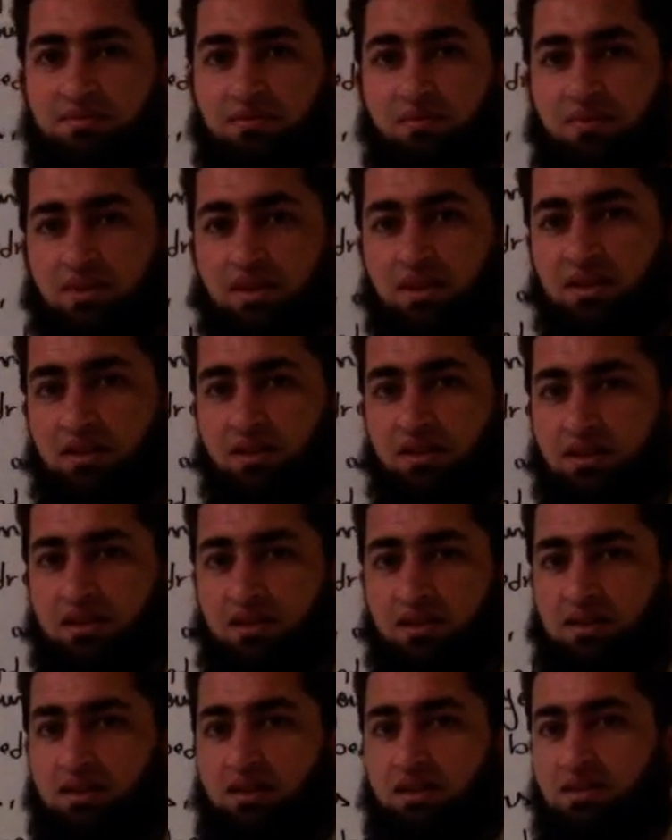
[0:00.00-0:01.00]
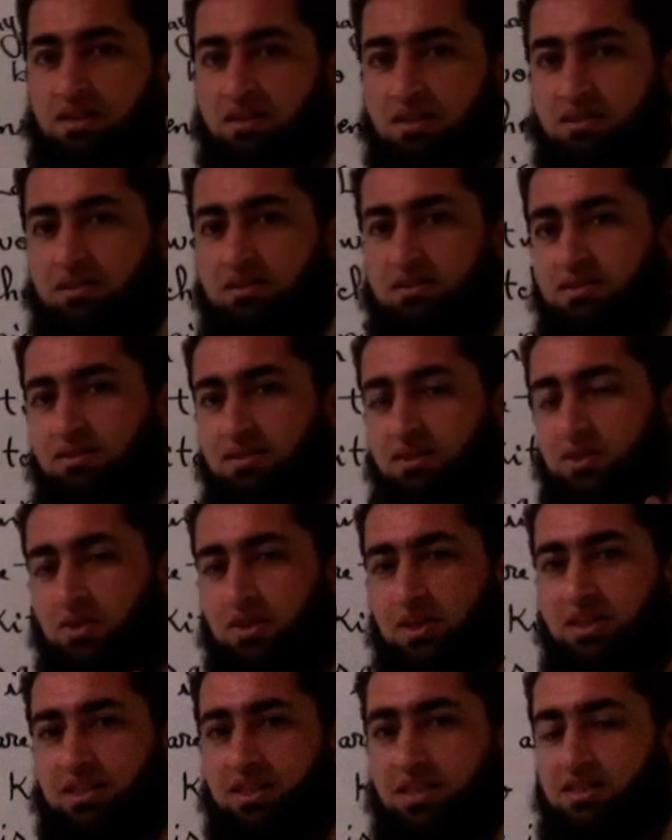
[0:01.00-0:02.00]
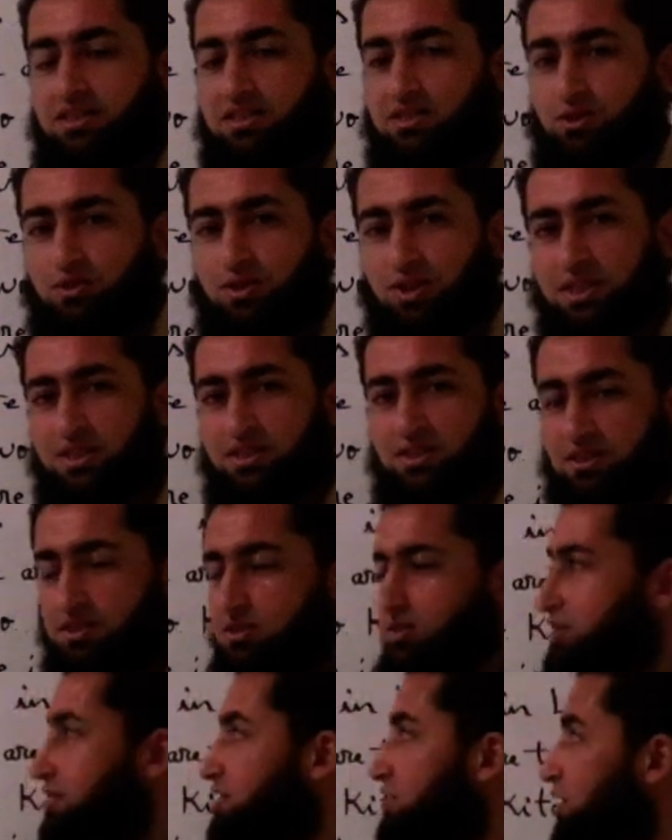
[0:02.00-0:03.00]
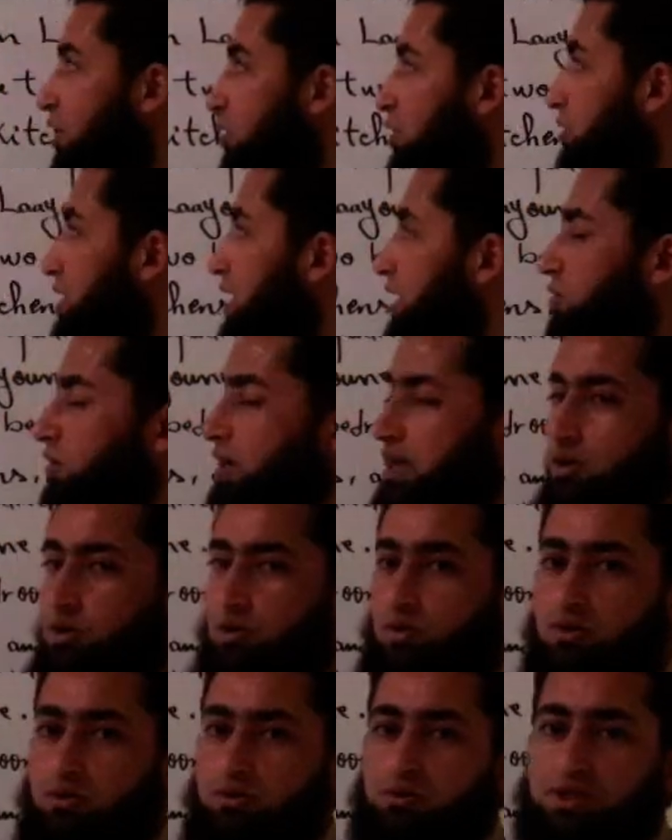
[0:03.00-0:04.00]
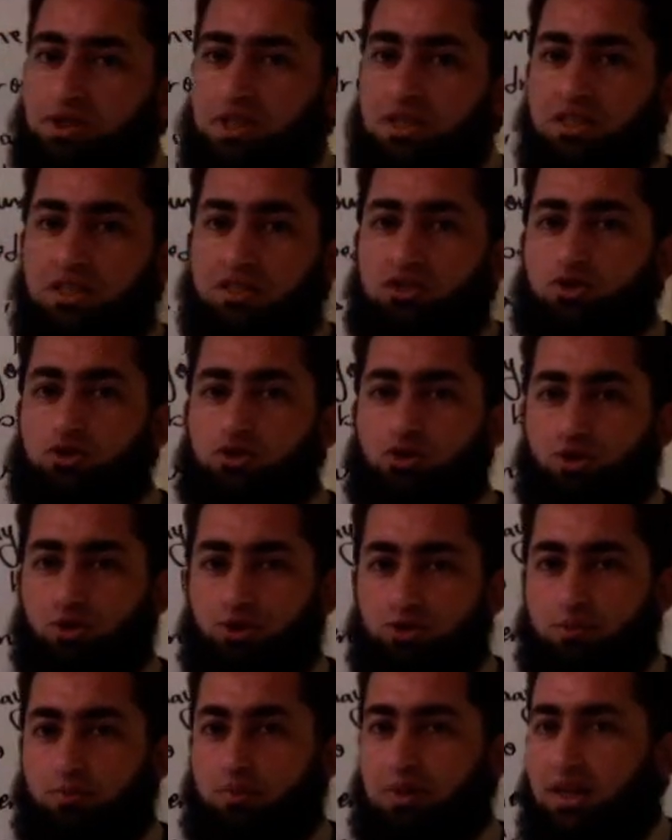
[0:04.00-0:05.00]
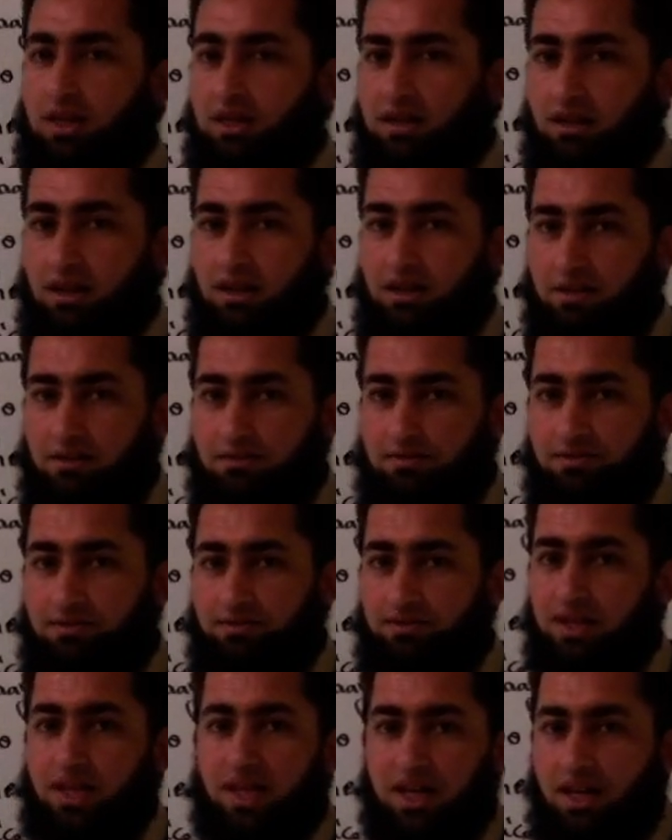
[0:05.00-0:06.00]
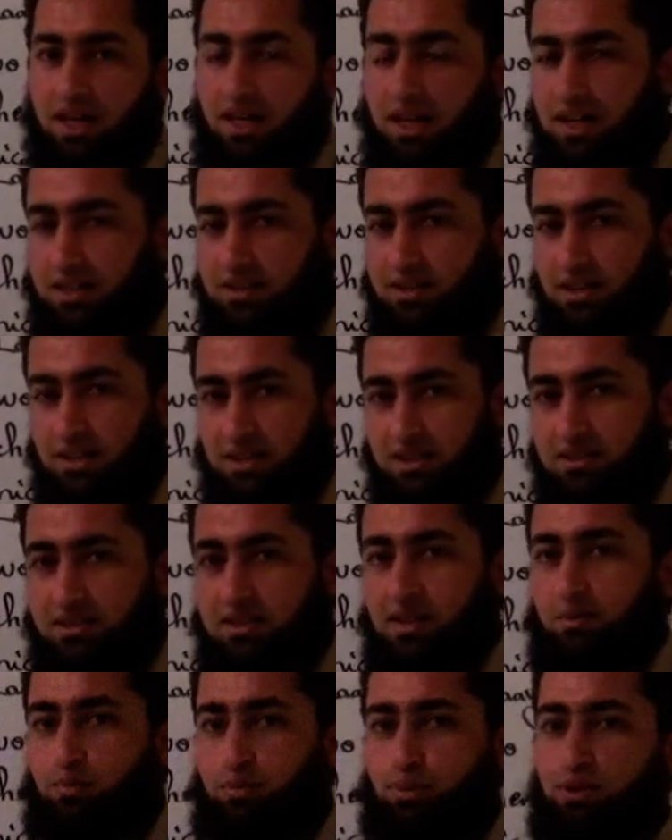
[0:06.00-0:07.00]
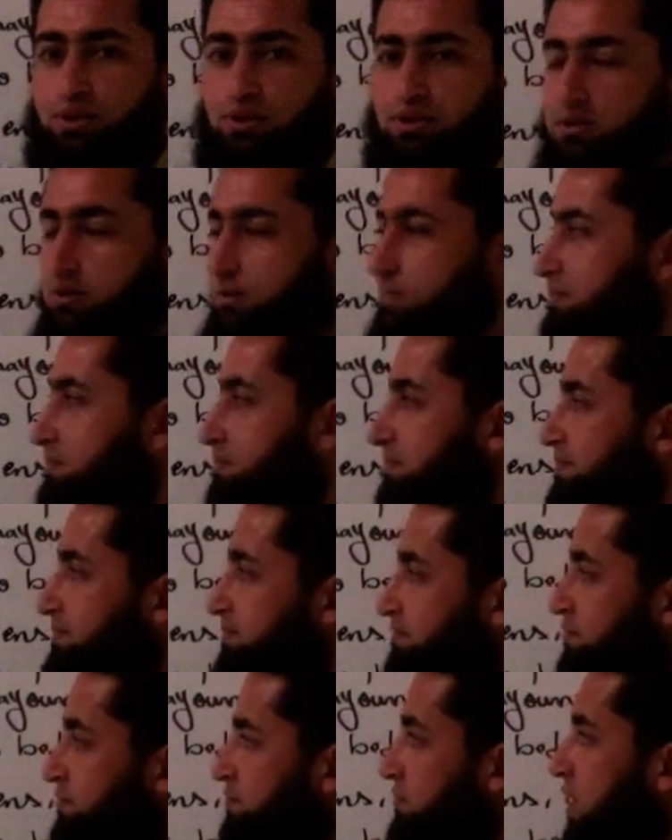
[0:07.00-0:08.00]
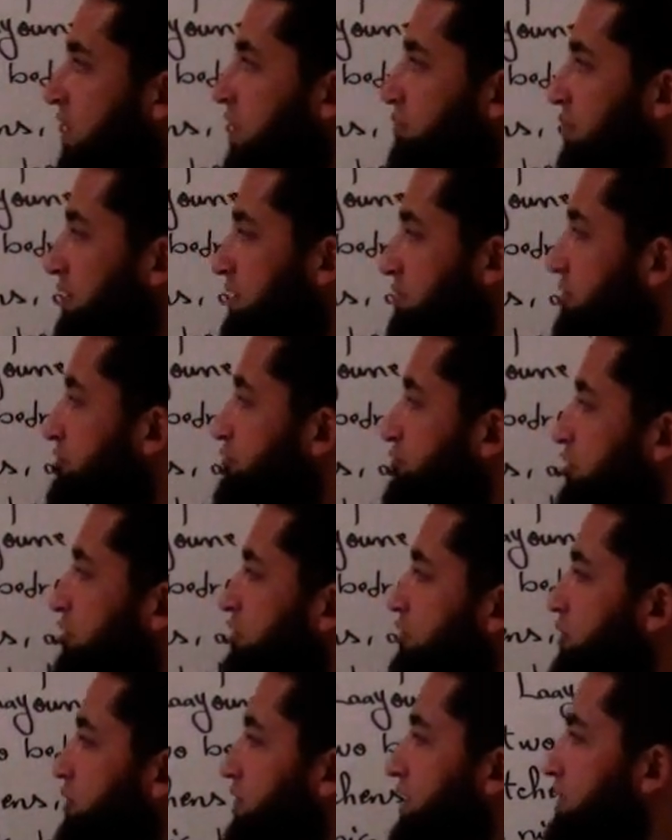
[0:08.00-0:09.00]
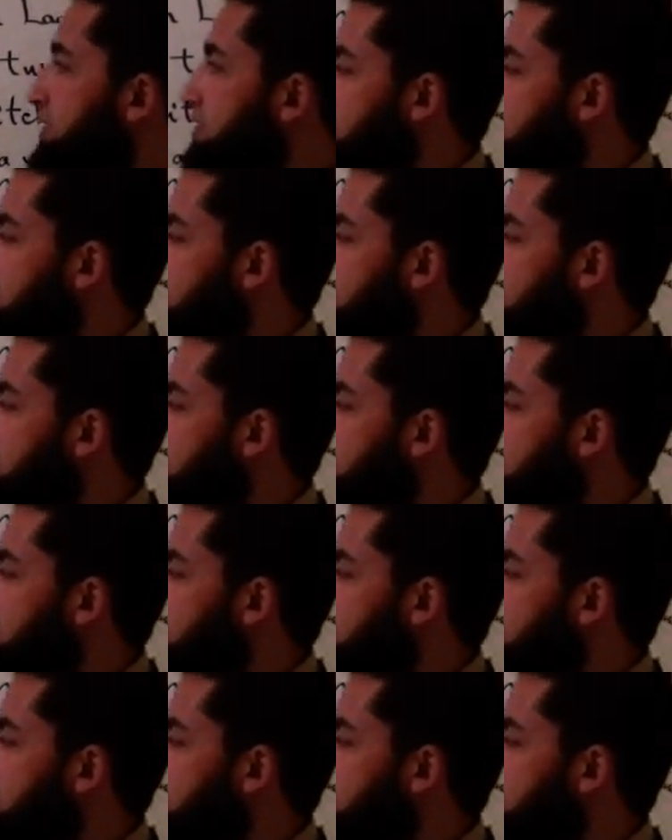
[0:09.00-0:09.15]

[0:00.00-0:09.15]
Action. Okay, dear students, so now we are going to see this short paragraph as an example. But before we